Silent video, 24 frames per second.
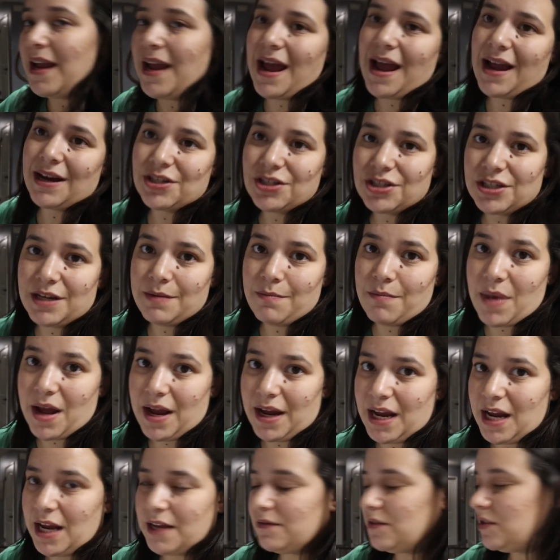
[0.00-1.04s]
I actually
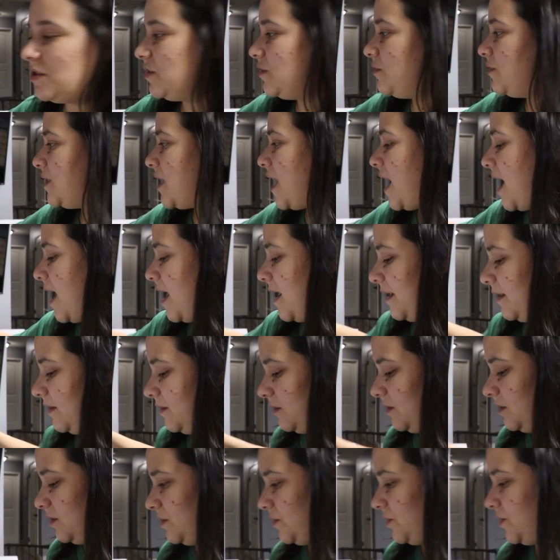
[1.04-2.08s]
might have to do
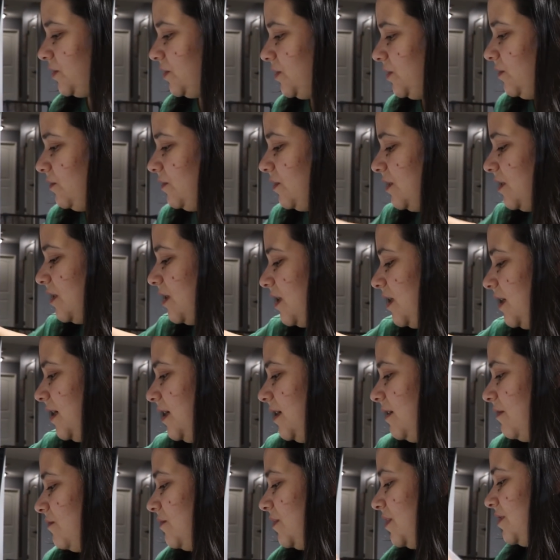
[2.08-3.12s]
tags too
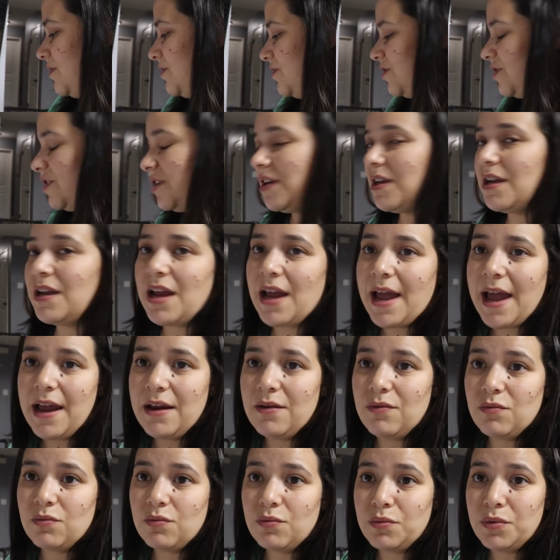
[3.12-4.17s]
tonight, which
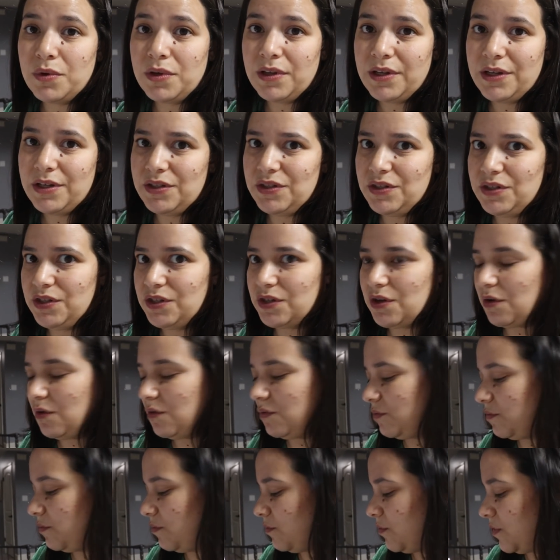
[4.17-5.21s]
I really
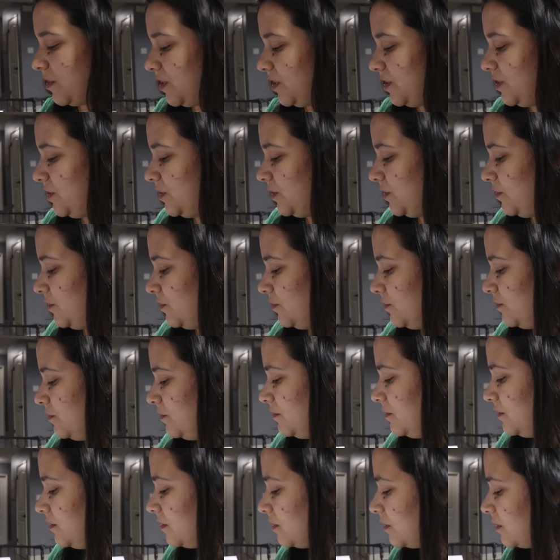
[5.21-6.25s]
don't want to
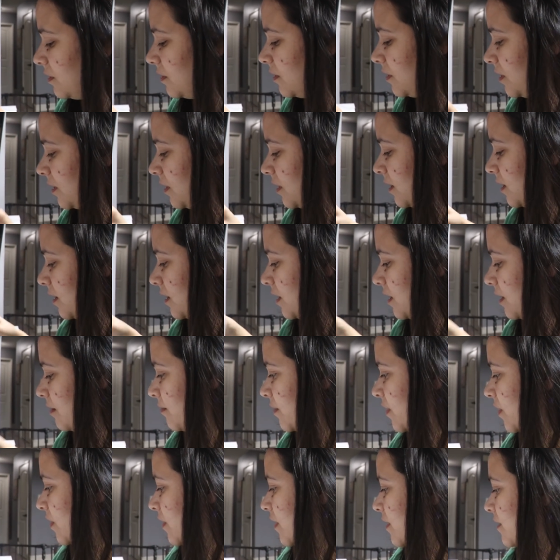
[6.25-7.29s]
do.
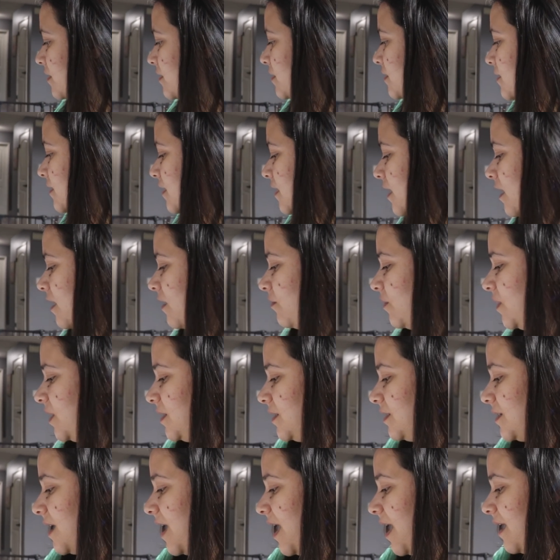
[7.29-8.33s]
But let's see how many
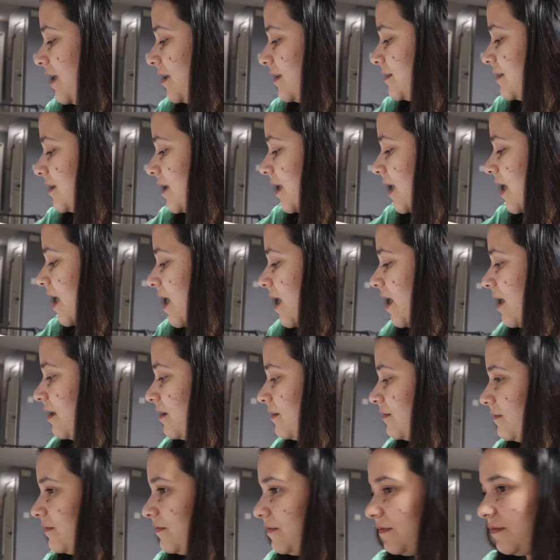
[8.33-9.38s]
tags I
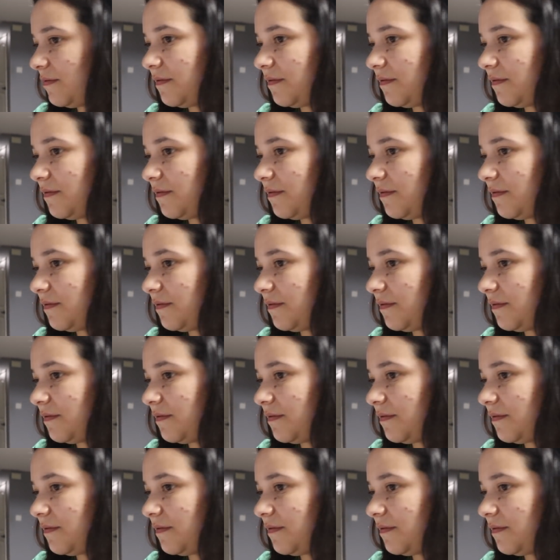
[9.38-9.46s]
have.